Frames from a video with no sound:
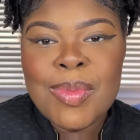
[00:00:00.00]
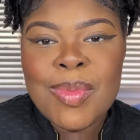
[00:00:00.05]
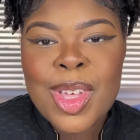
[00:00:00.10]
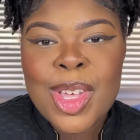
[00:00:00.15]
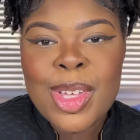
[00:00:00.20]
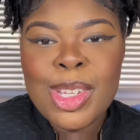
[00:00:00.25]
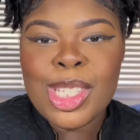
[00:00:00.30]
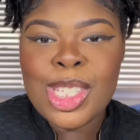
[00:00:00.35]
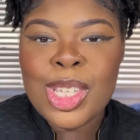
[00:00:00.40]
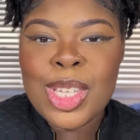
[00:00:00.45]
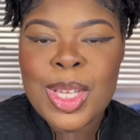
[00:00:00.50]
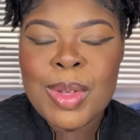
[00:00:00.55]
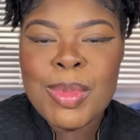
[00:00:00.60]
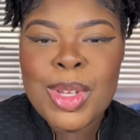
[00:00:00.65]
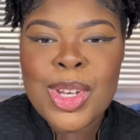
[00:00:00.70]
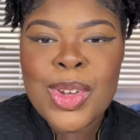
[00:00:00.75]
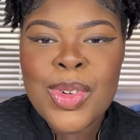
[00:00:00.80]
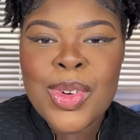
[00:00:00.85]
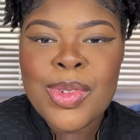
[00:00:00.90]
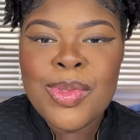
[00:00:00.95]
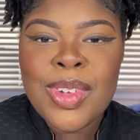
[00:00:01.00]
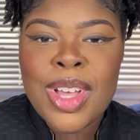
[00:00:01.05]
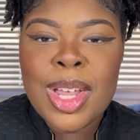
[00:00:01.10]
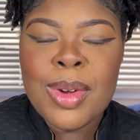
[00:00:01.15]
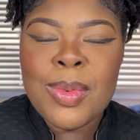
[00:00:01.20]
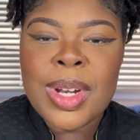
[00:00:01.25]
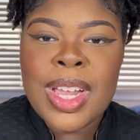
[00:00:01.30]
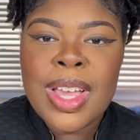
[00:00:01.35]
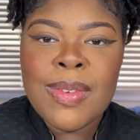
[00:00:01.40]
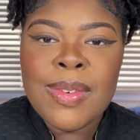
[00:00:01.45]
bell so you can be notified
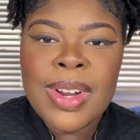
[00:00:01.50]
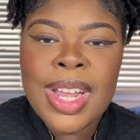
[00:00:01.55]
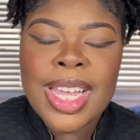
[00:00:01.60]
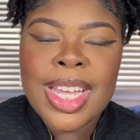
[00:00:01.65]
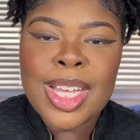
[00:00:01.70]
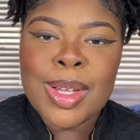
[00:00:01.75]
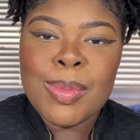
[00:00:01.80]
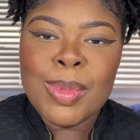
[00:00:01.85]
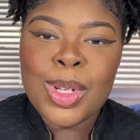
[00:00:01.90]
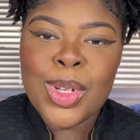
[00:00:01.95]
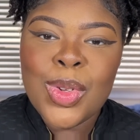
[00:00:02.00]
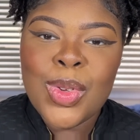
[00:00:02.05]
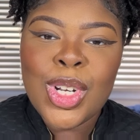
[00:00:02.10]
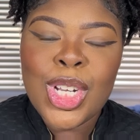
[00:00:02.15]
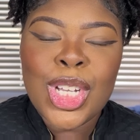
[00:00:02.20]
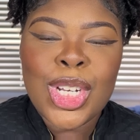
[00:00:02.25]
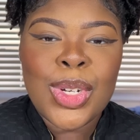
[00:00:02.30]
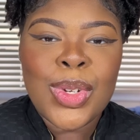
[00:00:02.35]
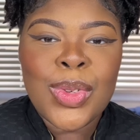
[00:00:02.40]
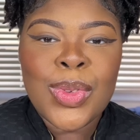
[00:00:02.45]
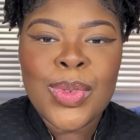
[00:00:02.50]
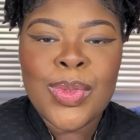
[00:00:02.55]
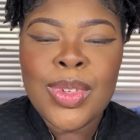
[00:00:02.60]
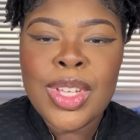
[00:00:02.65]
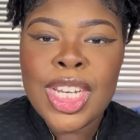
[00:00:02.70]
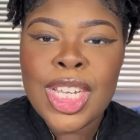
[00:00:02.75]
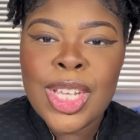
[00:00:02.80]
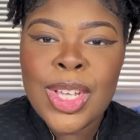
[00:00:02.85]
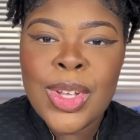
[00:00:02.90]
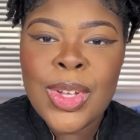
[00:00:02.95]
whenever I upload a new
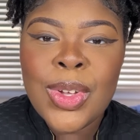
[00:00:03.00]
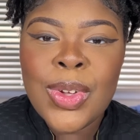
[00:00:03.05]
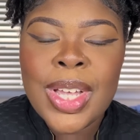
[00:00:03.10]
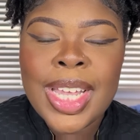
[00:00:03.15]
video.